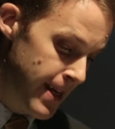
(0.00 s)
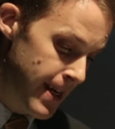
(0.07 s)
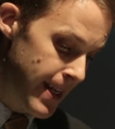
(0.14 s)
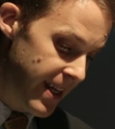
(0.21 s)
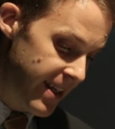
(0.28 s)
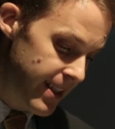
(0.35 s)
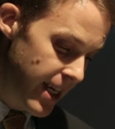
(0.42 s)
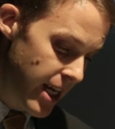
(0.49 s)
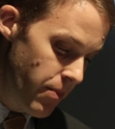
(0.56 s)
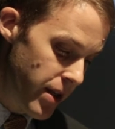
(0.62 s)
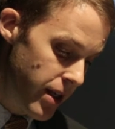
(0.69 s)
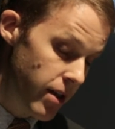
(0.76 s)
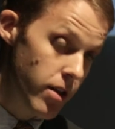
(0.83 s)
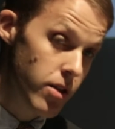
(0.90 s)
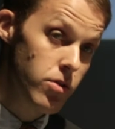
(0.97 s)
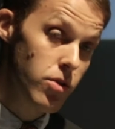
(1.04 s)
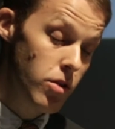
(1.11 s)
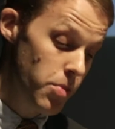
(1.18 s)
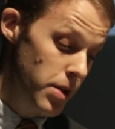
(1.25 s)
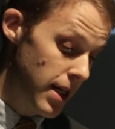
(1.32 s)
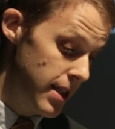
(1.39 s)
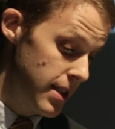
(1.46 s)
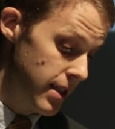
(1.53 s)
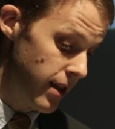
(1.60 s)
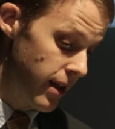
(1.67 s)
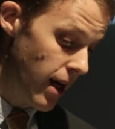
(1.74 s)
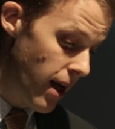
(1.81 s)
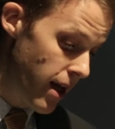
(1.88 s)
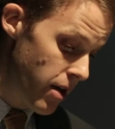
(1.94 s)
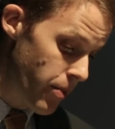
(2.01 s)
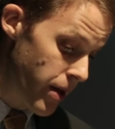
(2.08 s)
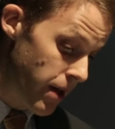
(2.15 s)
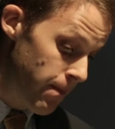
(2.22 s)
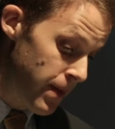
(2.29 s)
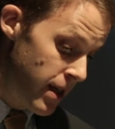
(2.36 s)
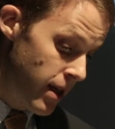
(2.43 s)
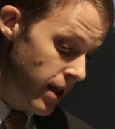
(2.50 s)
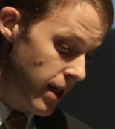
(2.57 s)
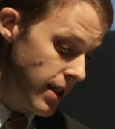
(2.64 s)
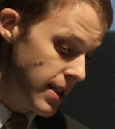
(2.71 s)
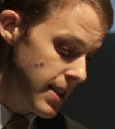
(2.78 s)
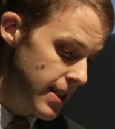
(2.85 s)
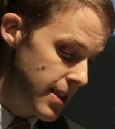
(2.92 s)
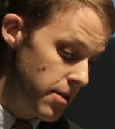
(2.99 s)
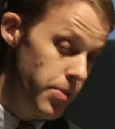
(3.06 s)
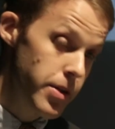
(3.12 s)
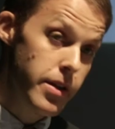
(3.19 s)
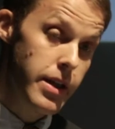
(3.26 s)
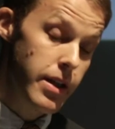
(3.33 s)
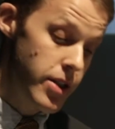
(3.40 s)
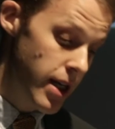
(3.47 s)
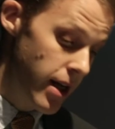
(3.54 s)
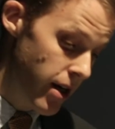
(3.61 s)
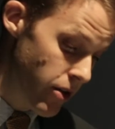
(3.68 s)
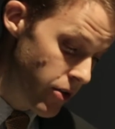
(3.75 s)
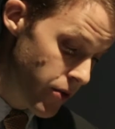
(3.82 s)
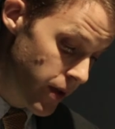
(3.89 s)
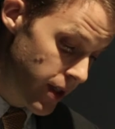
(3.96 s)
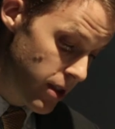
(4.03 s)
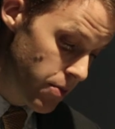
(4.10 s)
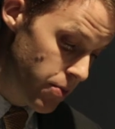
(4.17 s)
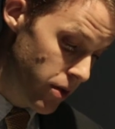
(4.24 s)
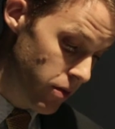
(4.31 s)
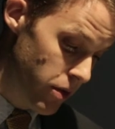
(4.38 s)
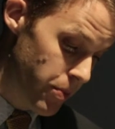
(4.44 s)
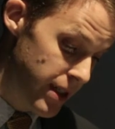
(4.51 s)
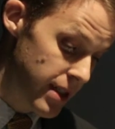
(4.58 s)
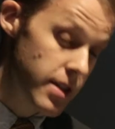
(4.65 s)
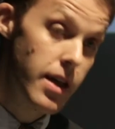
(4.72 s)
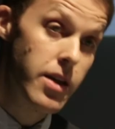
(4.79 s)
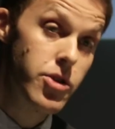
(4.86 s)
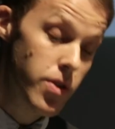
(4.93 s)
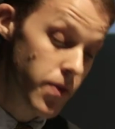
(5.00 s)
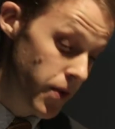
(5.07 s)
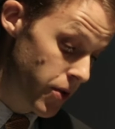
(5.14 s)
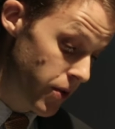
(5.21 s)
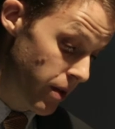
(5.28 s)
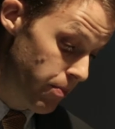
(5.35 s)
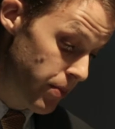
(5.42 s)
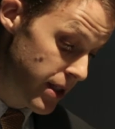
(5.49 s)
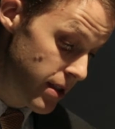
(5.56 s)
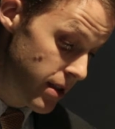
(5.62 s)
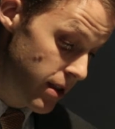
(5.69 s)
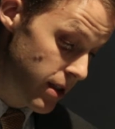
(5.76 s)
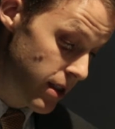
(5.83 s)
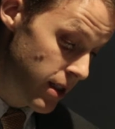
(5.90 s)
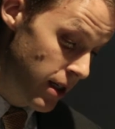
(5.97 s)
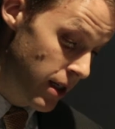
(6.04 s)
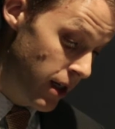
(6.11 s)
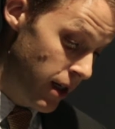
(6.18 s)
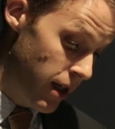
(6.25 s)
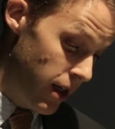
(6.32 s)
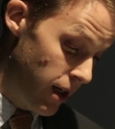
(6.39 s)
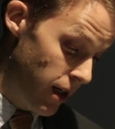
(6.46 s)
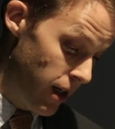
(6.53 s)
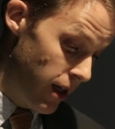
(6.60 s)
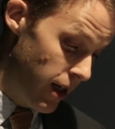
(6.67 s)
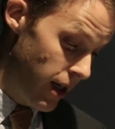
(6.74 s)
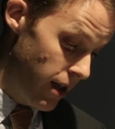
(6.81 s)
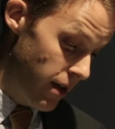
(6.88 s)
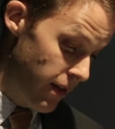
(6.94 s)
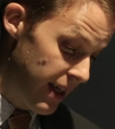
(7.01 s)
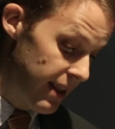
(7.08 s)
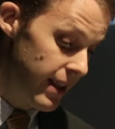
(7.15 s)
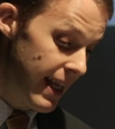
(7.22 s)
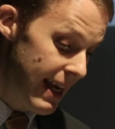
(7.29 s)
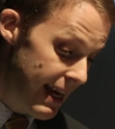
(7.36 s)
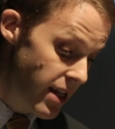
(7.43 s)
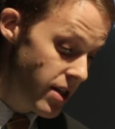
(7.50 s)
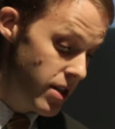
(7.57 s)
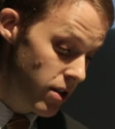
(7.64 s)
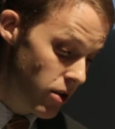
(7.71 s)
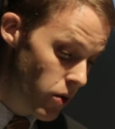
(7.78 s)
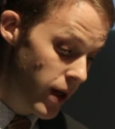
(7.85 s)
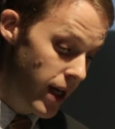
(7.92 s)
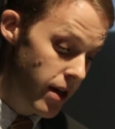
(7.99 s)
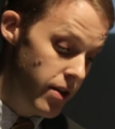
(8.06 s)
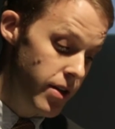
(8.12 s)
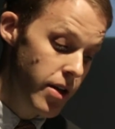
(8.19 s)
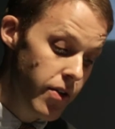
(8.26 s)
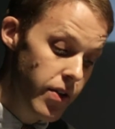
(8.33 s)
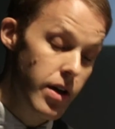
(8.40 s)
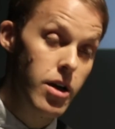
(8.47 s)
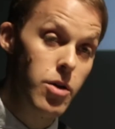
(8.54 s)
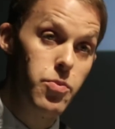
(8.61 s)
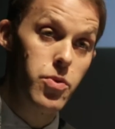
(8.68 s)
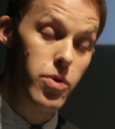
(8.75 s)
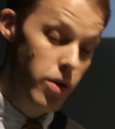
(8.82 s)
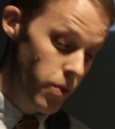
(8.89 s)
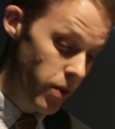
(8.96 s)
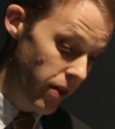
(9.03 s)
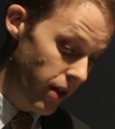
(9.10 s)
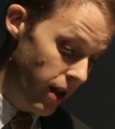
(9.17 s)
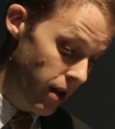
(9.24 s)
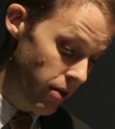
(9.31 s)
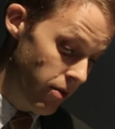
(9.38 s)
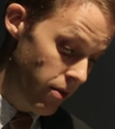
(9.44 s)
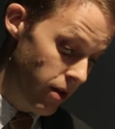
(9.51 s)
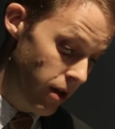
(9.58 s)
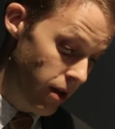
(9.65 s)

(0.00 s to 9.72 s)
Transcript: And he claimed that in a globalizing economy, accessibility to air transport would be essential for doing business, and that land located near the airport would then